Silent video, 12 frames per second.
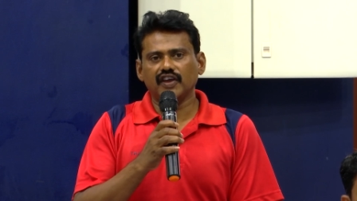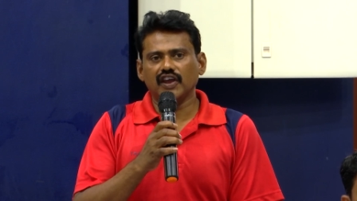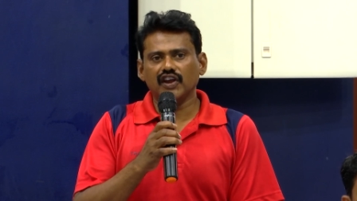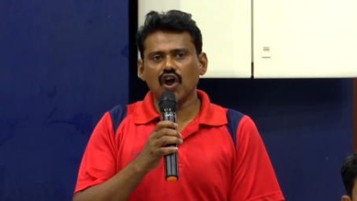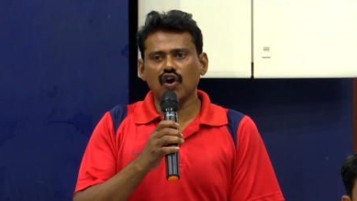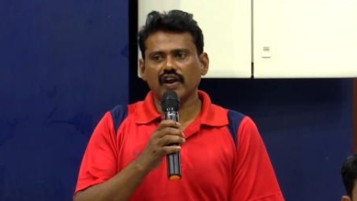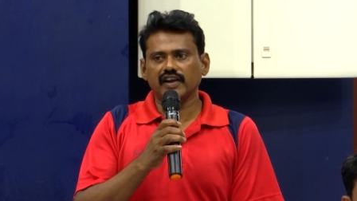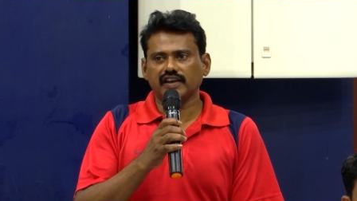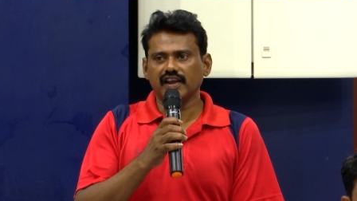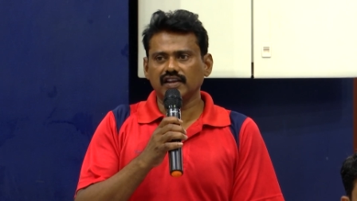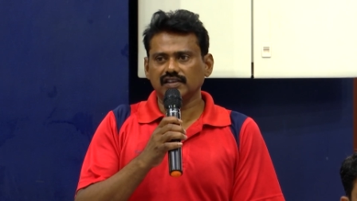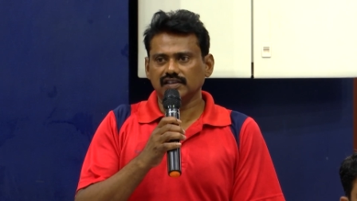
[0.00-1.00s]

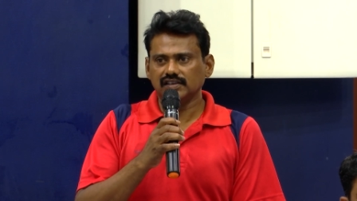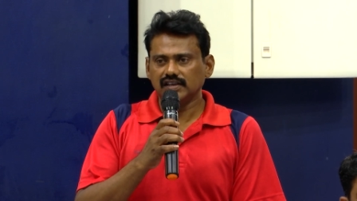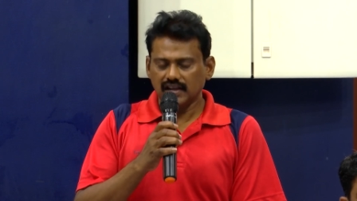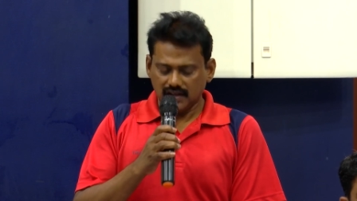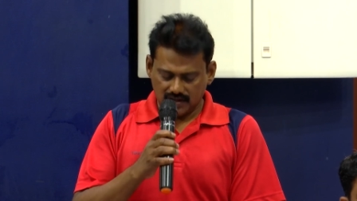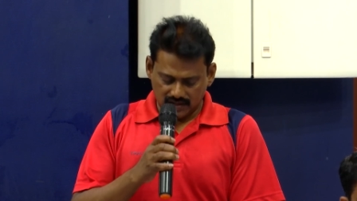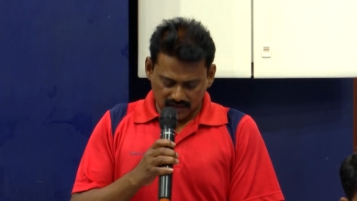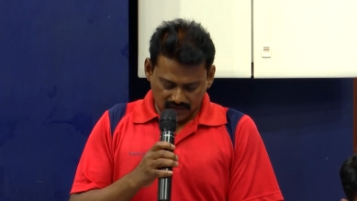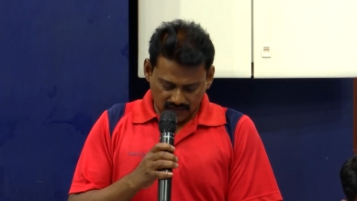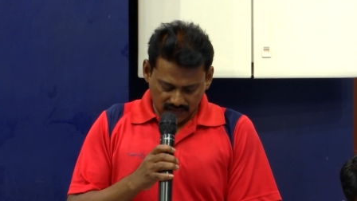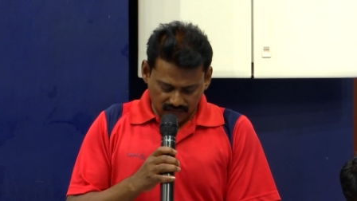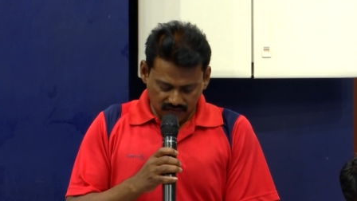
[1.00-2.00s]
inaugurating
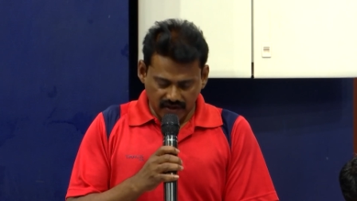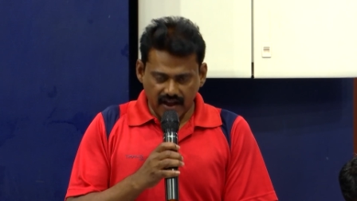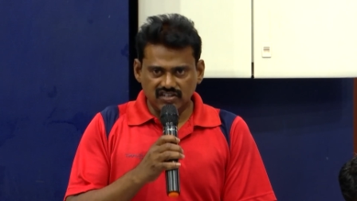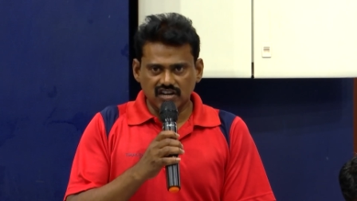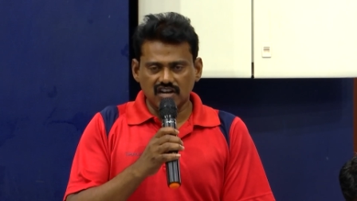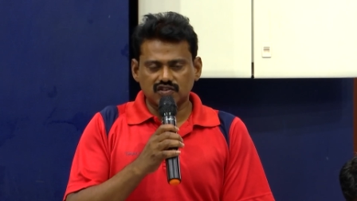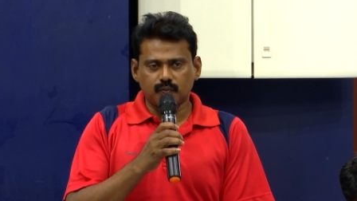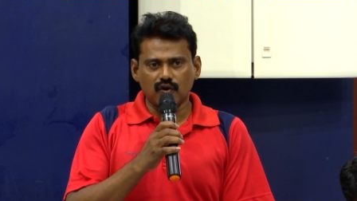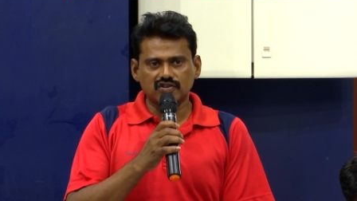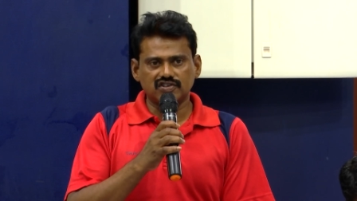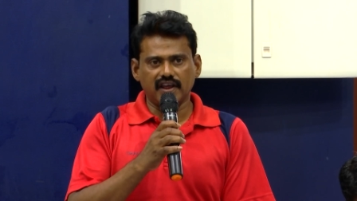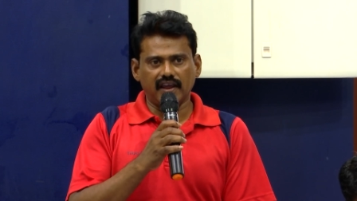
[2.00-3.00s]
the National
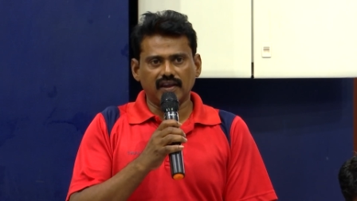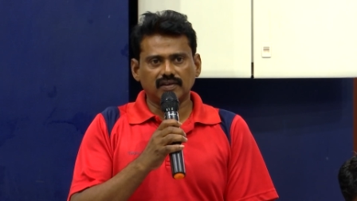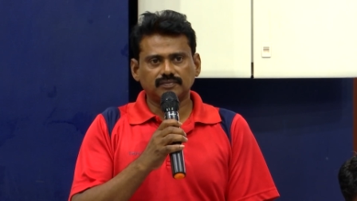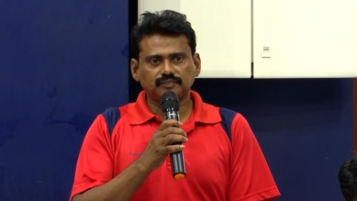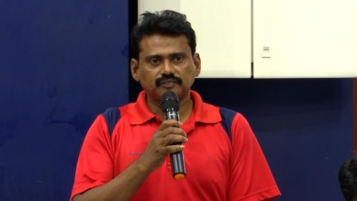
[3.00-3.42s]
Sports Day.